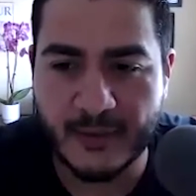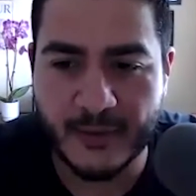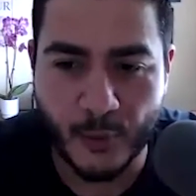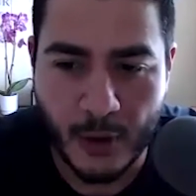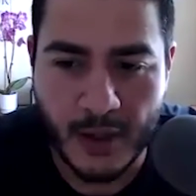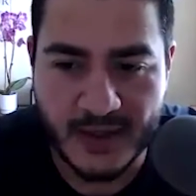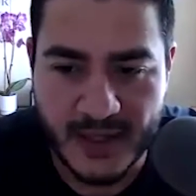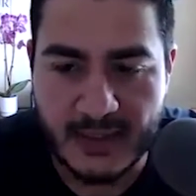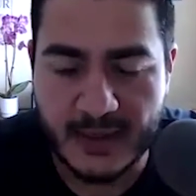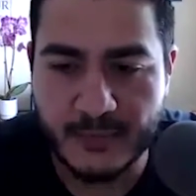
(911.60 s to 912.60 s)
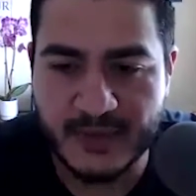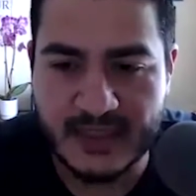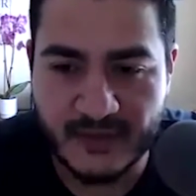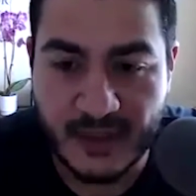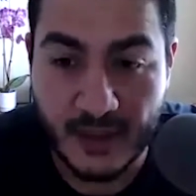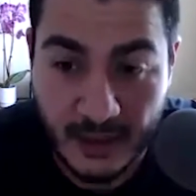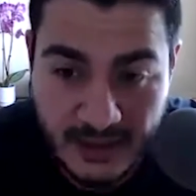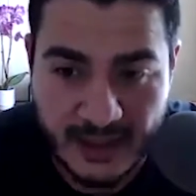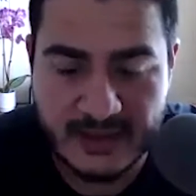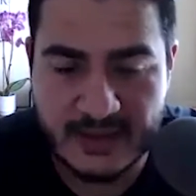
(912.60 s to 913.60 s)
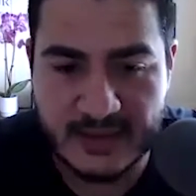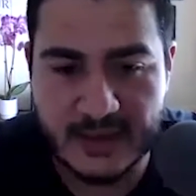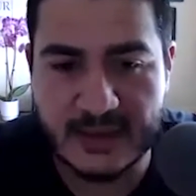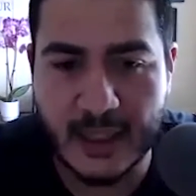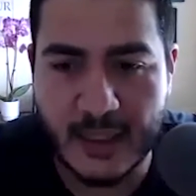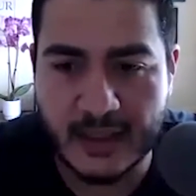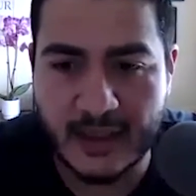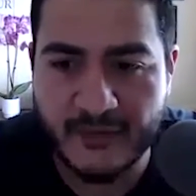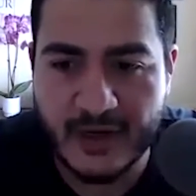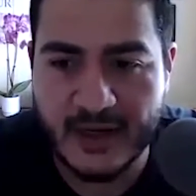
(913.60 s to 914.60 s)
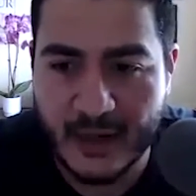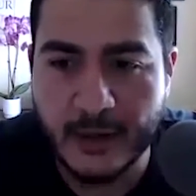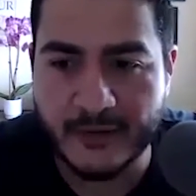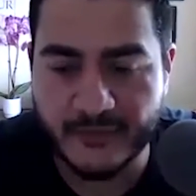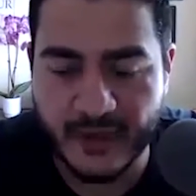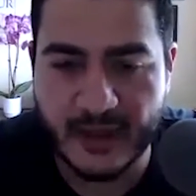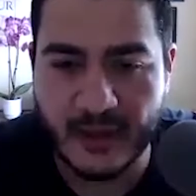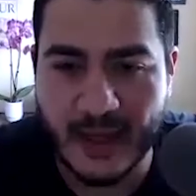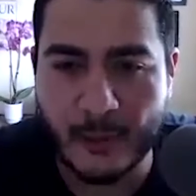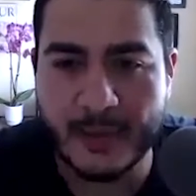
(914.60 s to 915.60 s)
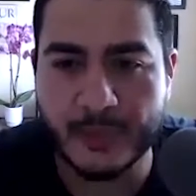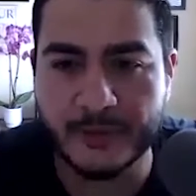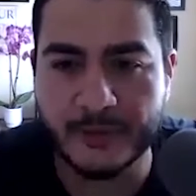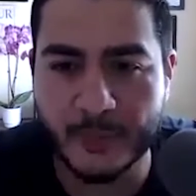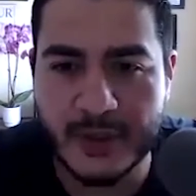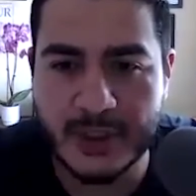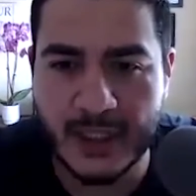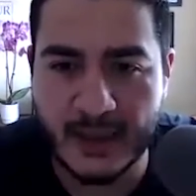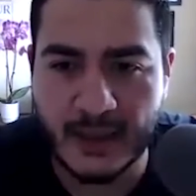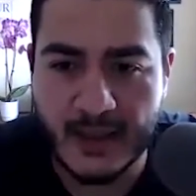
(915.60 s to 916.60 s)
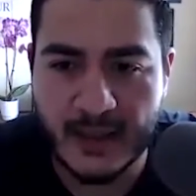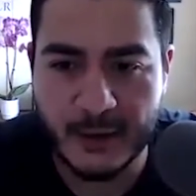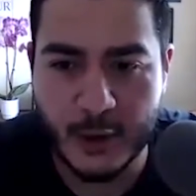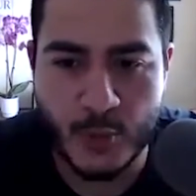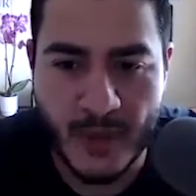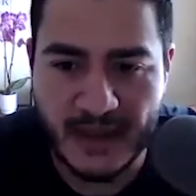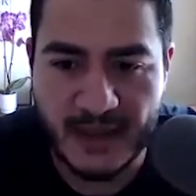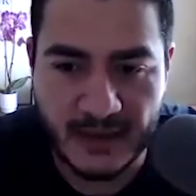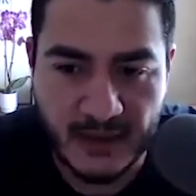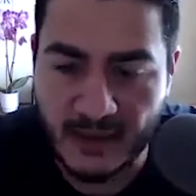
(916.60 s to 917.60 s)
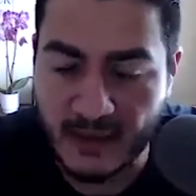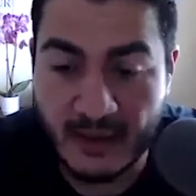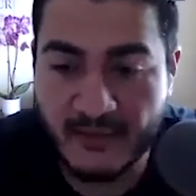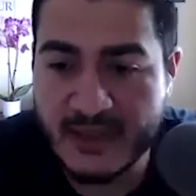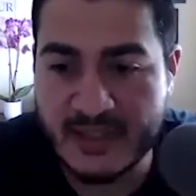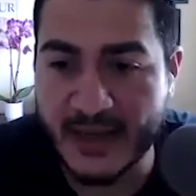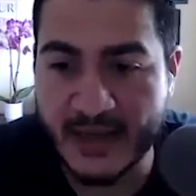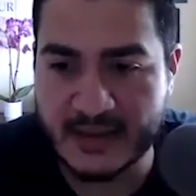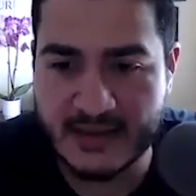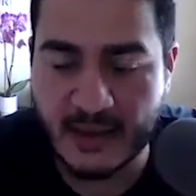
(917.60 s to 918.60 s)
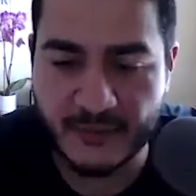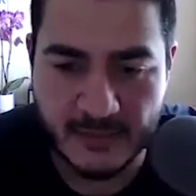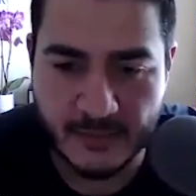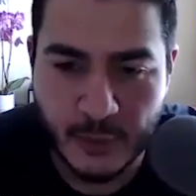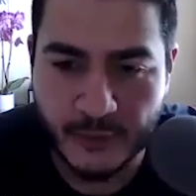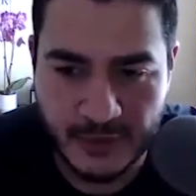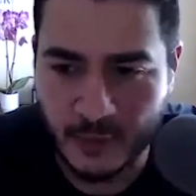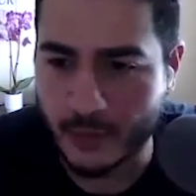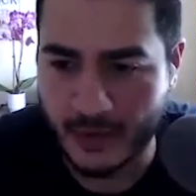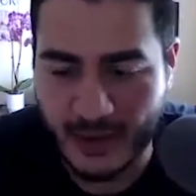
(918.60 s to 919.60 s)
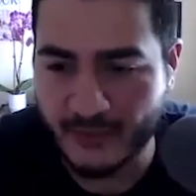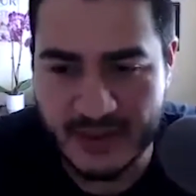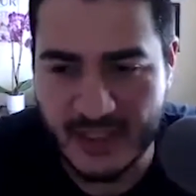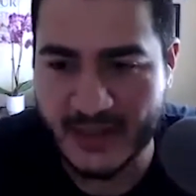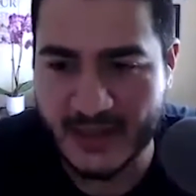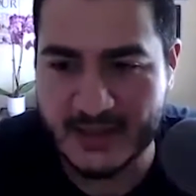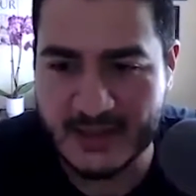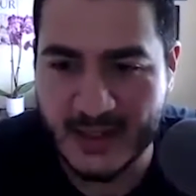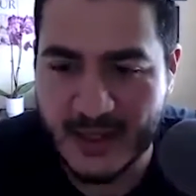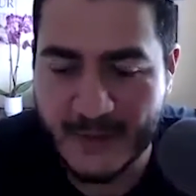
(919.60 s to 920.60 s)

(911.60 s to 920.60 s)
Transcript: raw data, but to give it context, to give it a narrative and allow people to appreciate the humanity in the thing. Even science itself is a beautiful story. Every scientist,